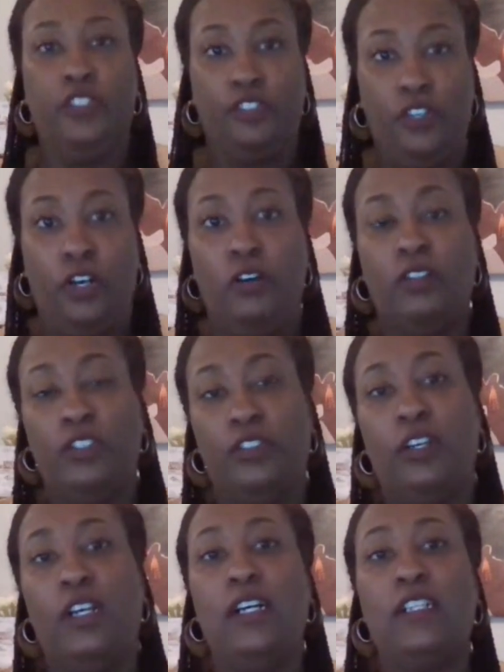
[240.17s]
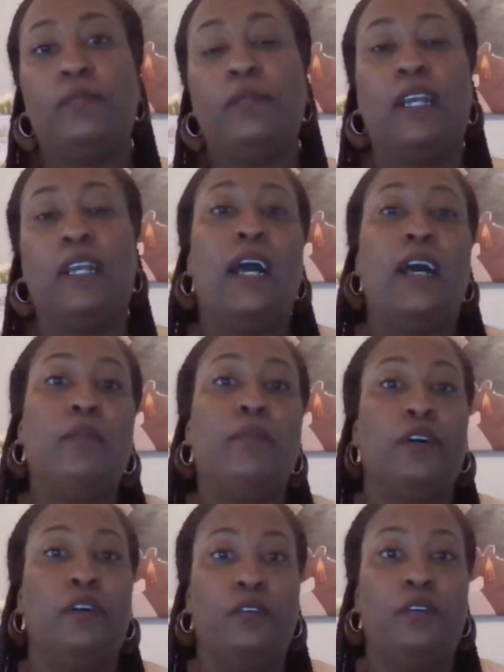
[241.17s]
you're holding your husband
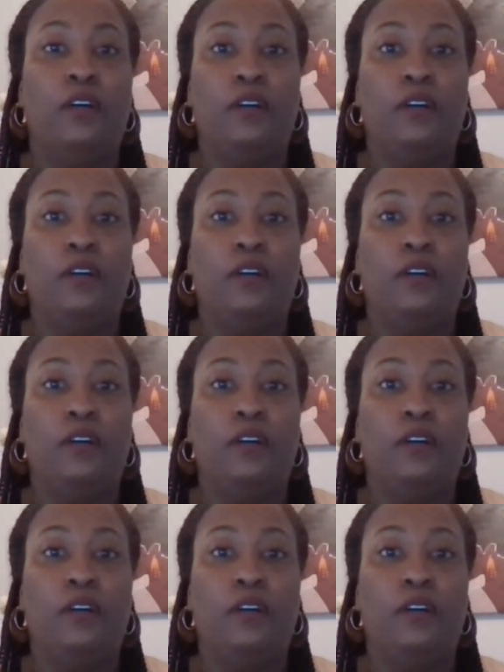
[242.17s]
accountable.